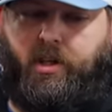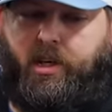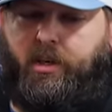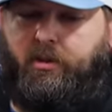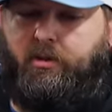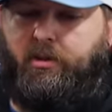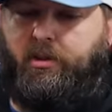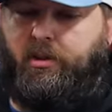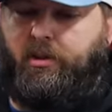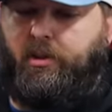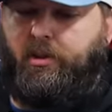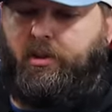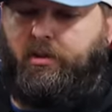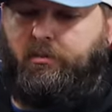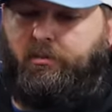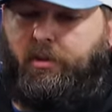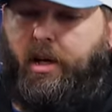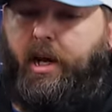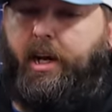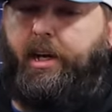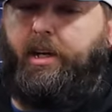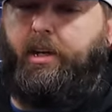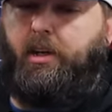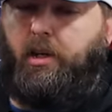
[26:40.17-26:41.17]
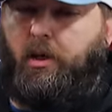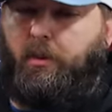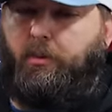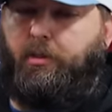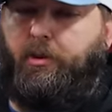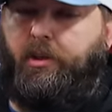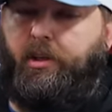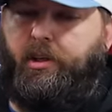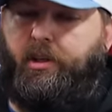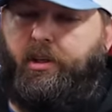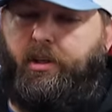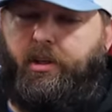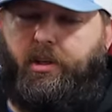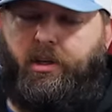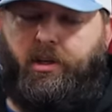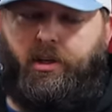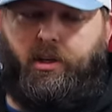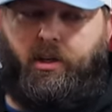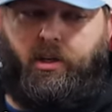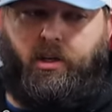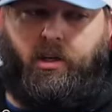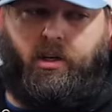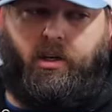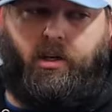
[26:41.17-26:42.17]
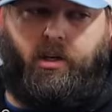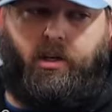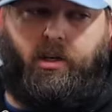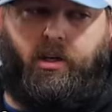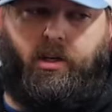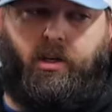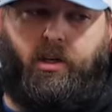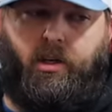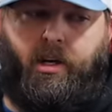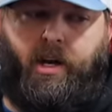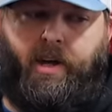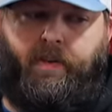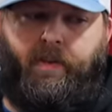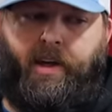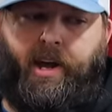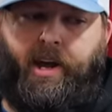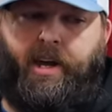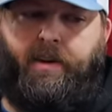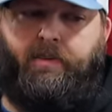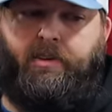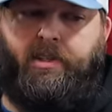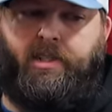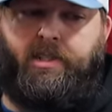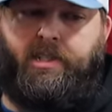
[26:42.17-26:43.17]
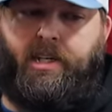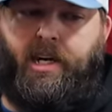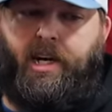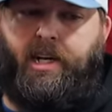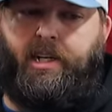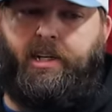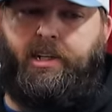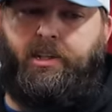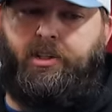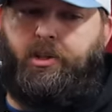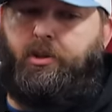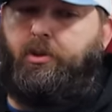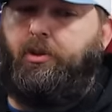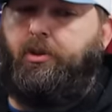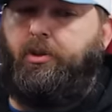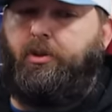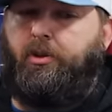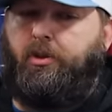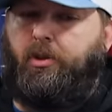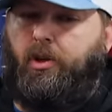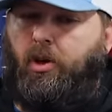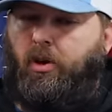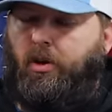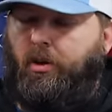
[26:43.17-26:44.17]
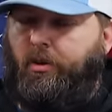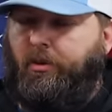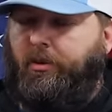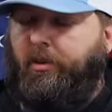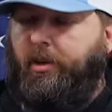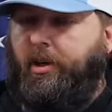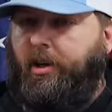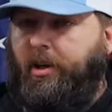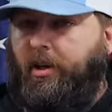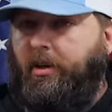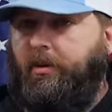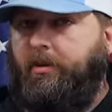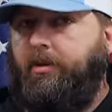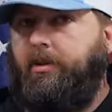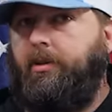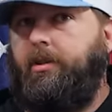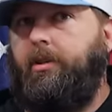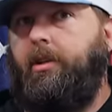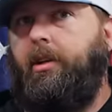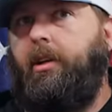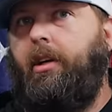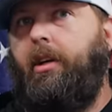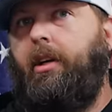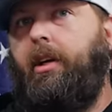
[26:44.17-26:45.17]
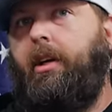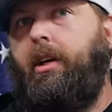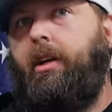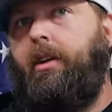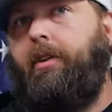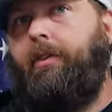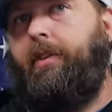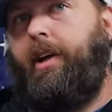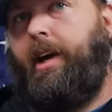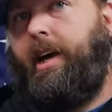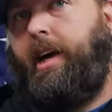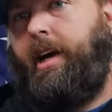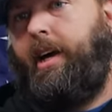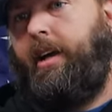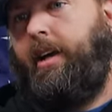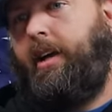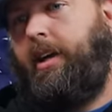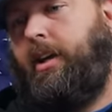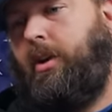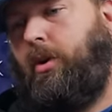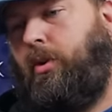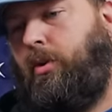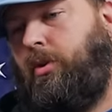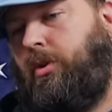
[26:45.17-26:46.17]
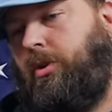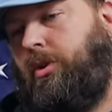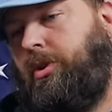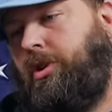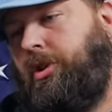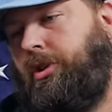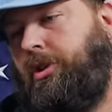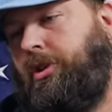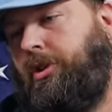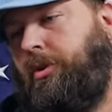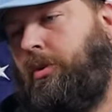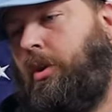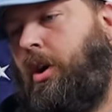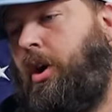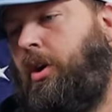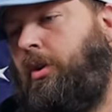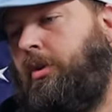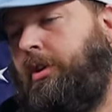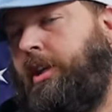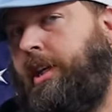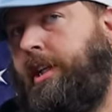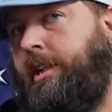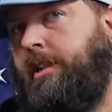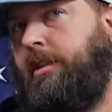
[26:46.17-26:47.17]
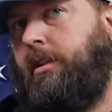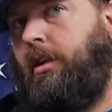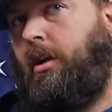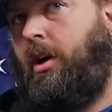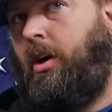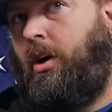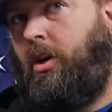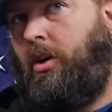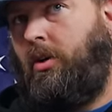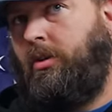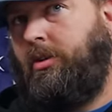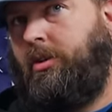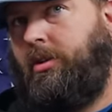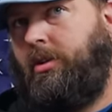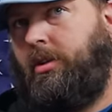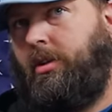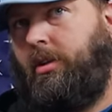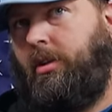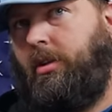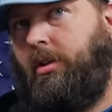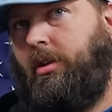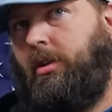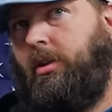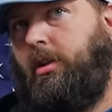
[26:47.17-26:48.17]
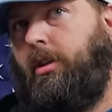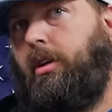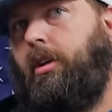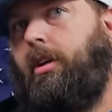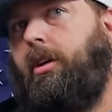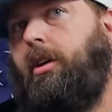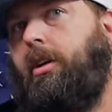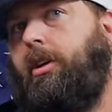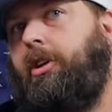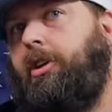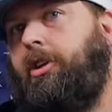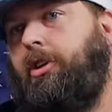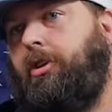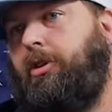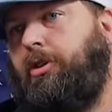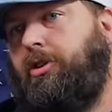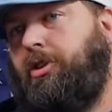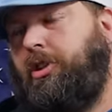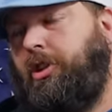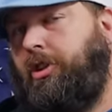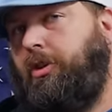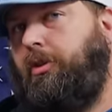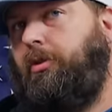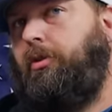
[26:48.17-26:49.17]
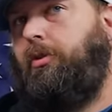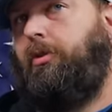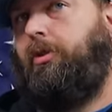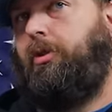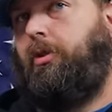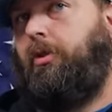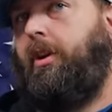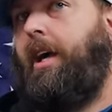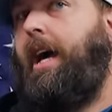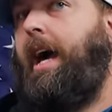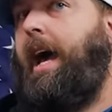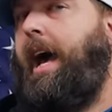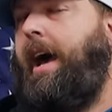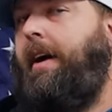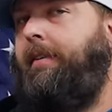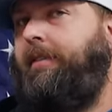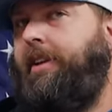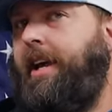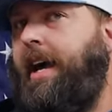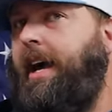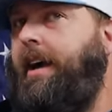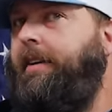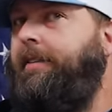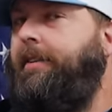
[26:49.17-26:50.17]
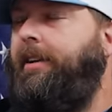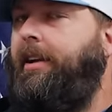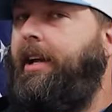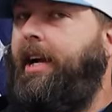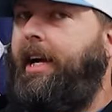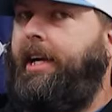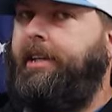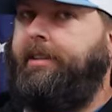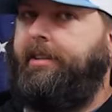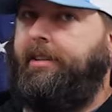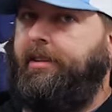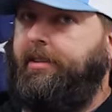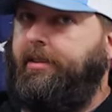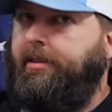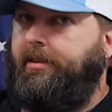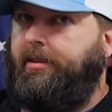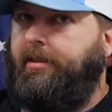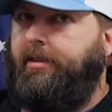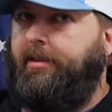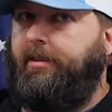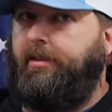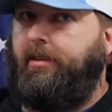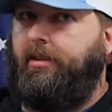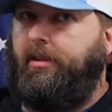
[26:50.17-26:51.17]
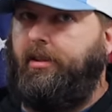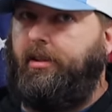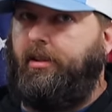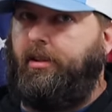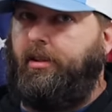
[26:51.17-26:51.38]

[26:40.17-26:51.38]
that was the main company, uh, and they have decided due to car thefts that in order to do all keys lost, you're soon going to have to have a license